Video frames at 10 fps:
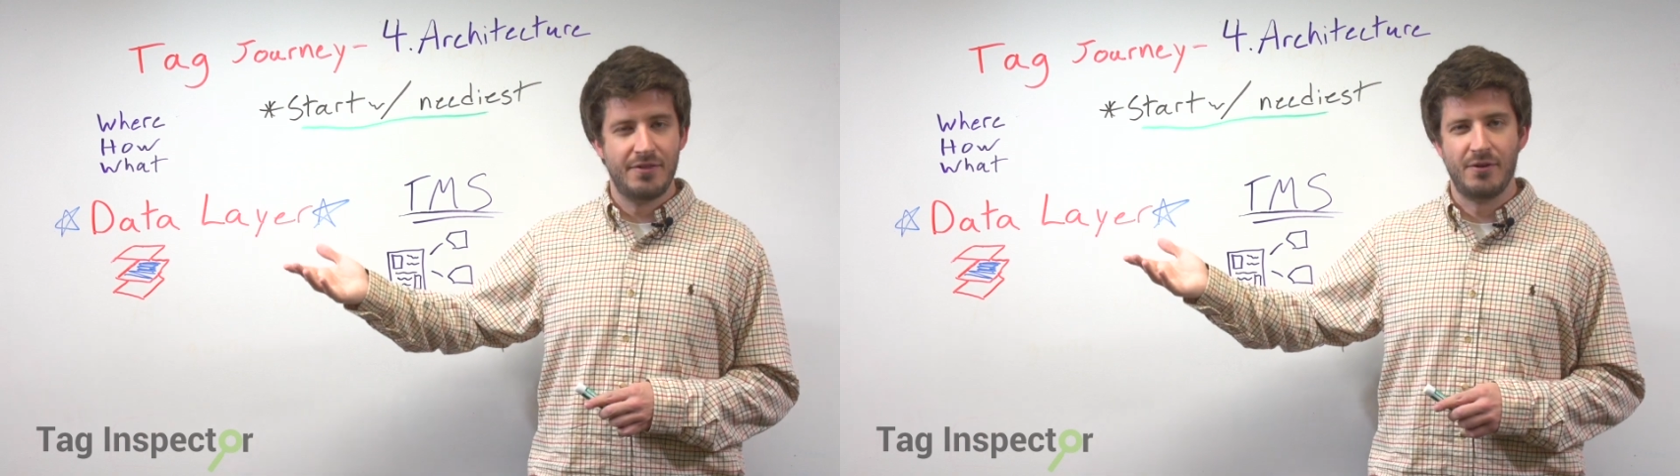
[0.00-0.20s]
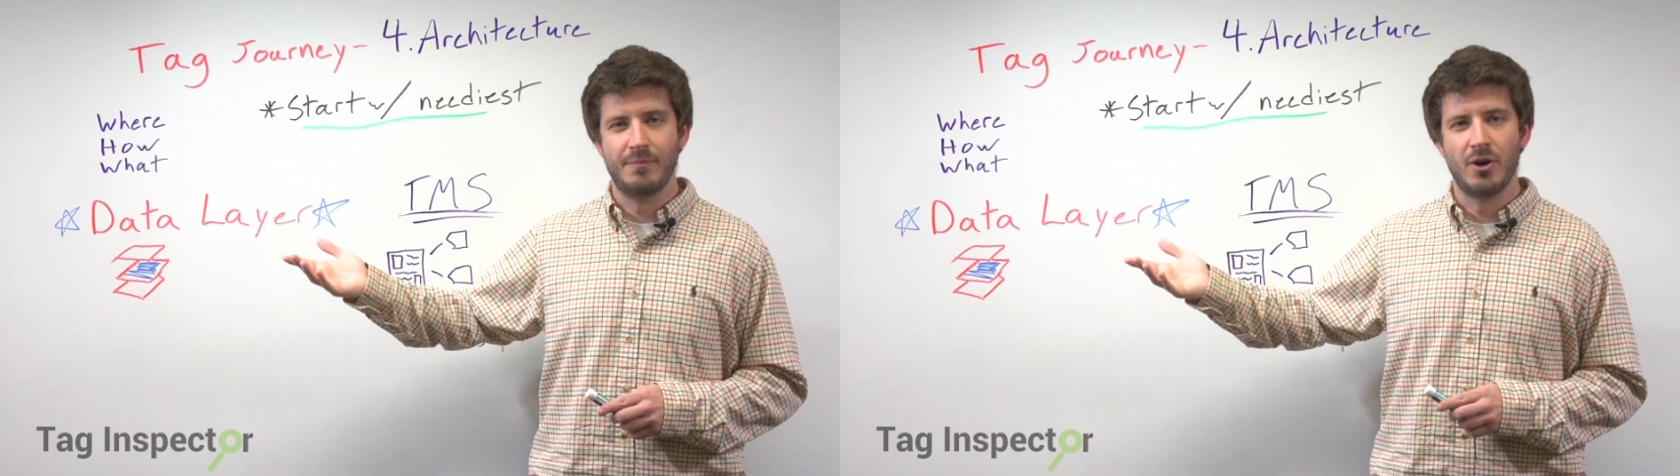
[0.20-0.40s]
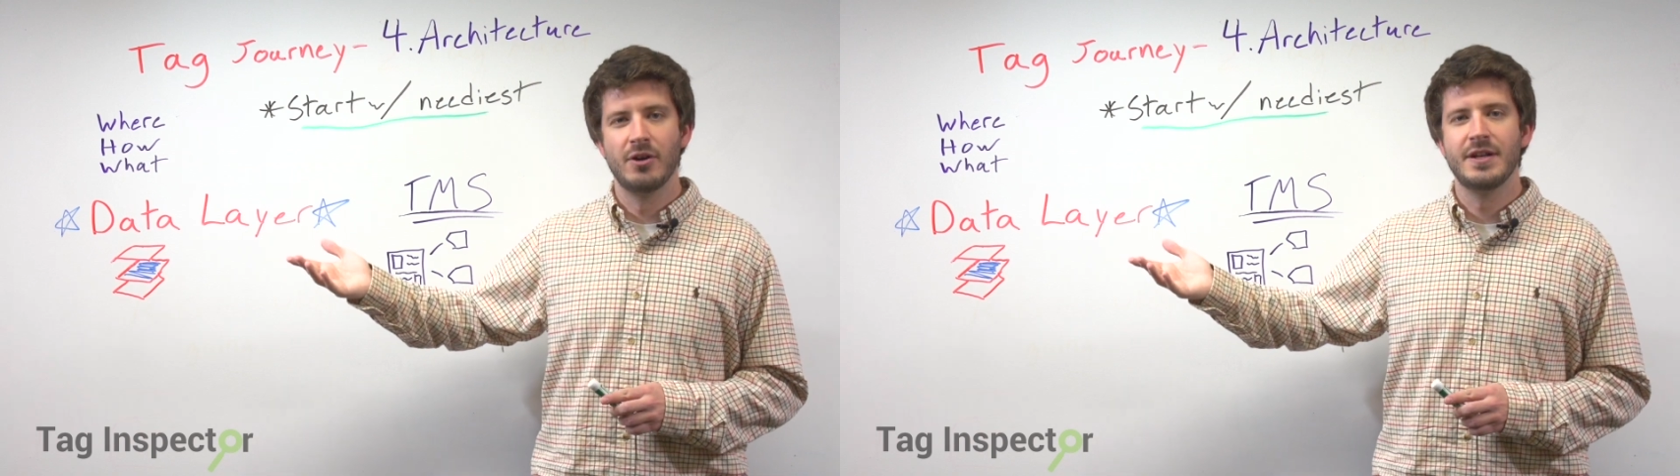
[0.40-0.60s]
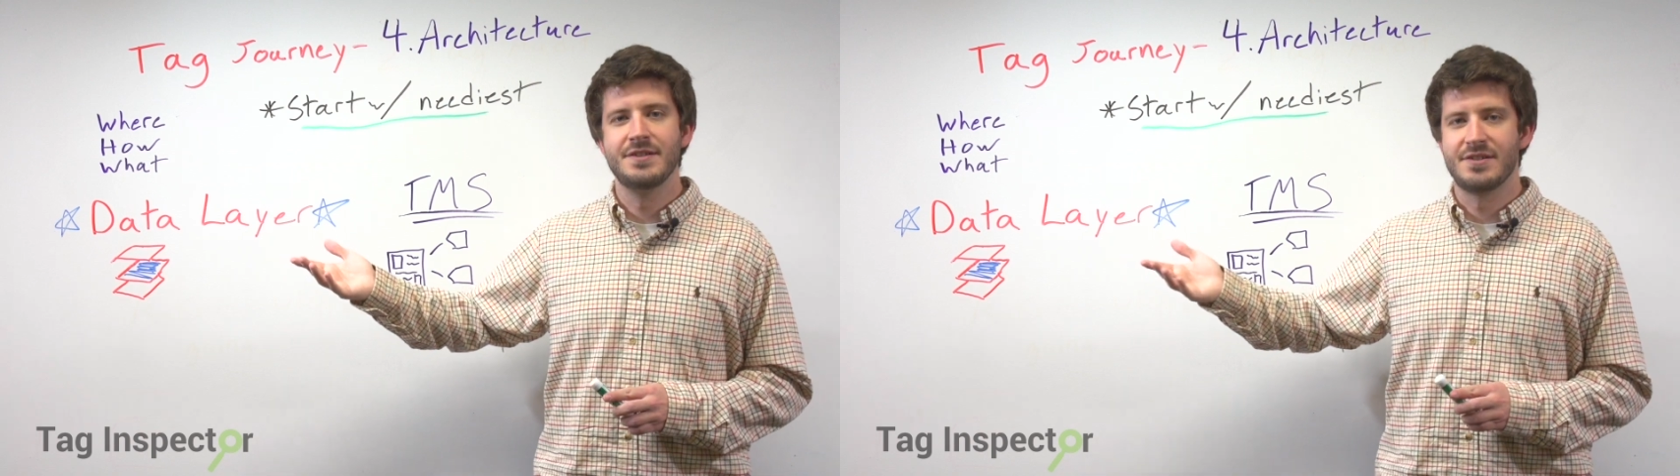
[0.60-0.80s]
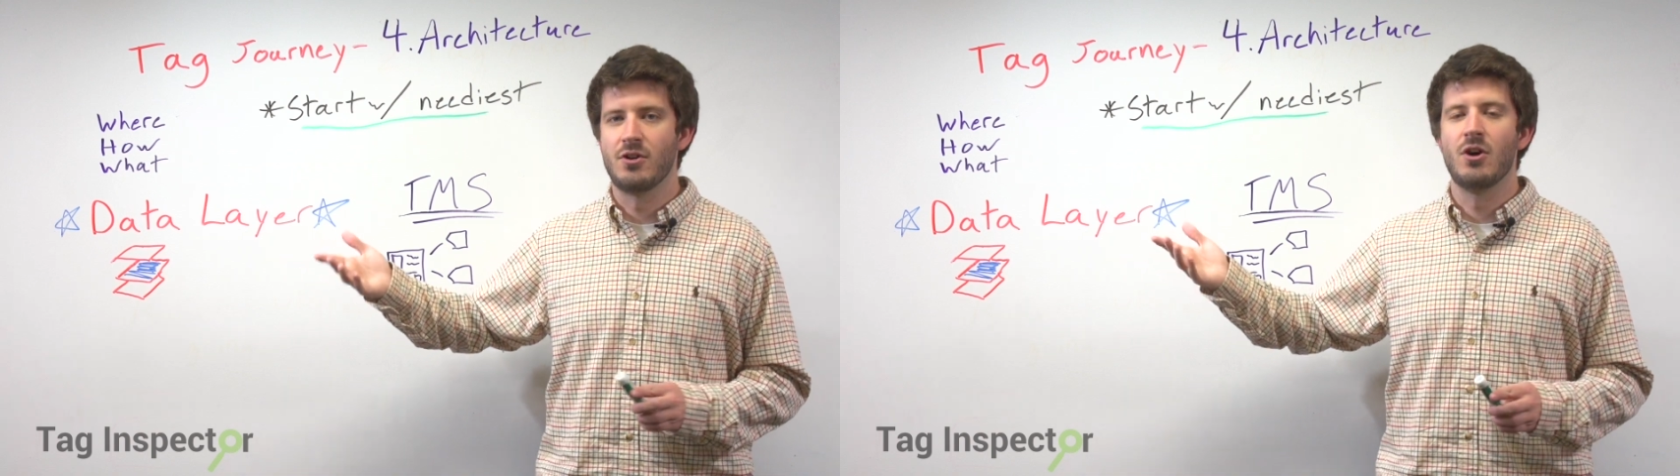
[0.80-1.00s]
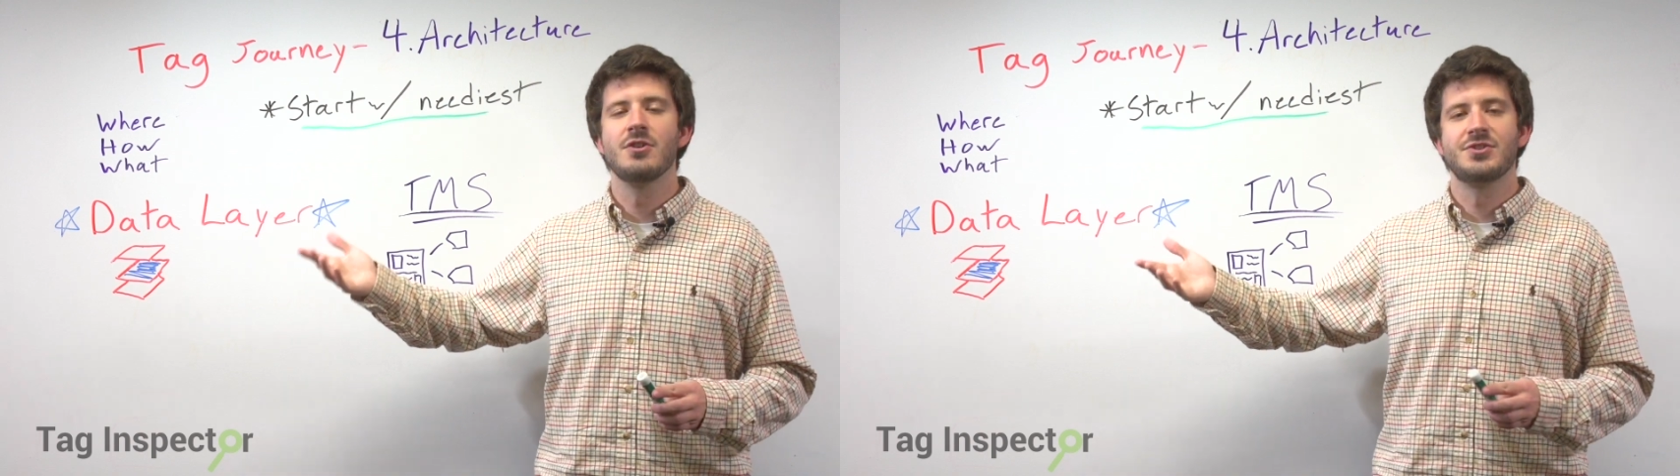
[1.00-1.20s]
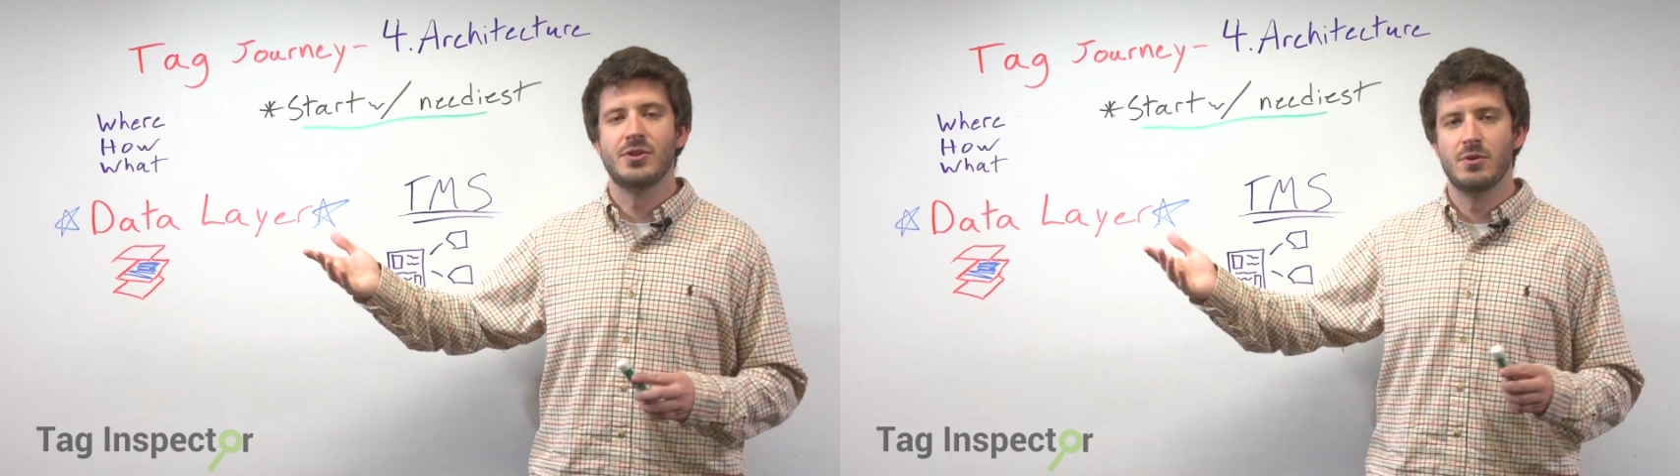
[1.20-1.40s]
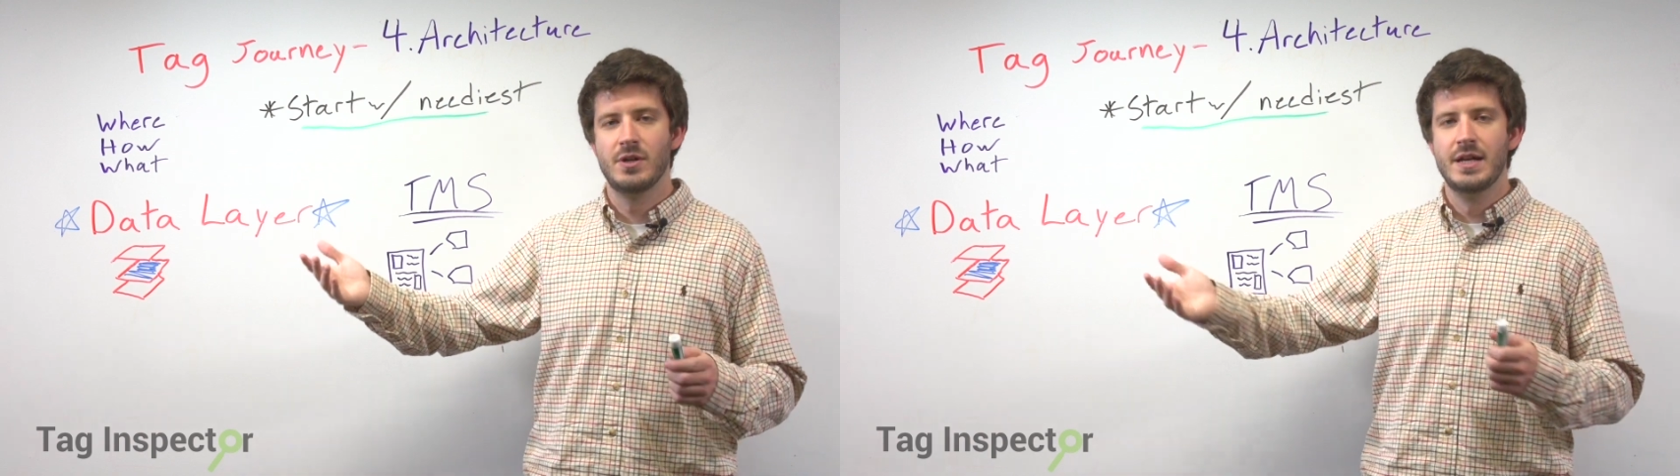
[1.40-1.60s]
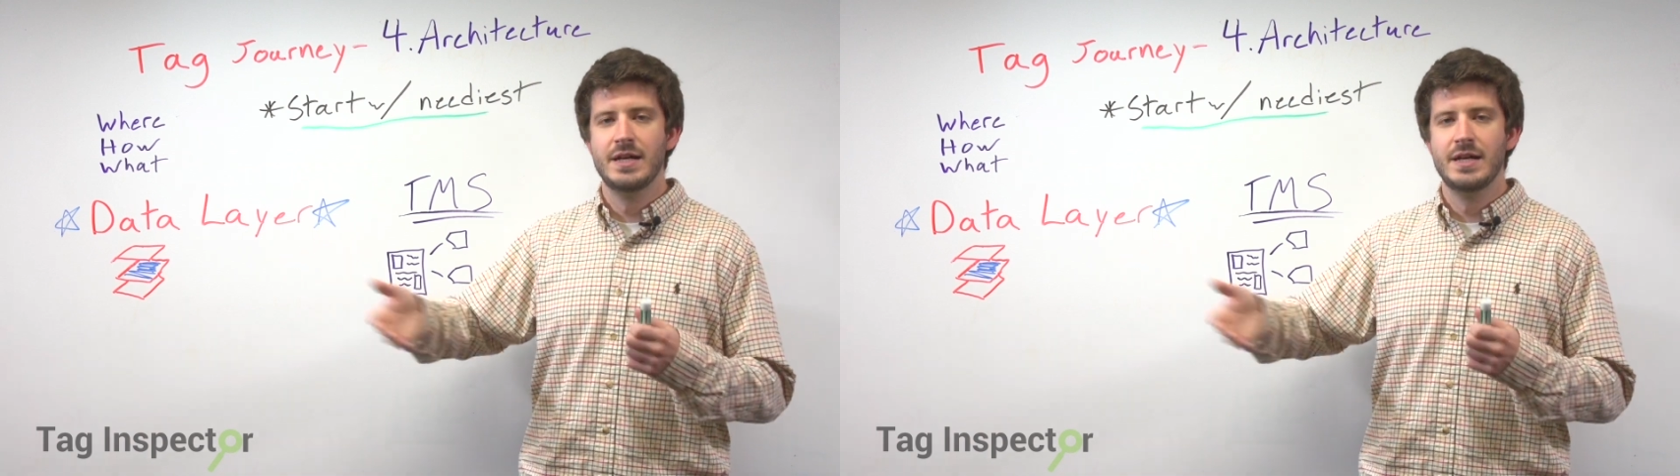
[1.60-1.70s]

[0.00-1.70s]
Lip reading: third parties that are also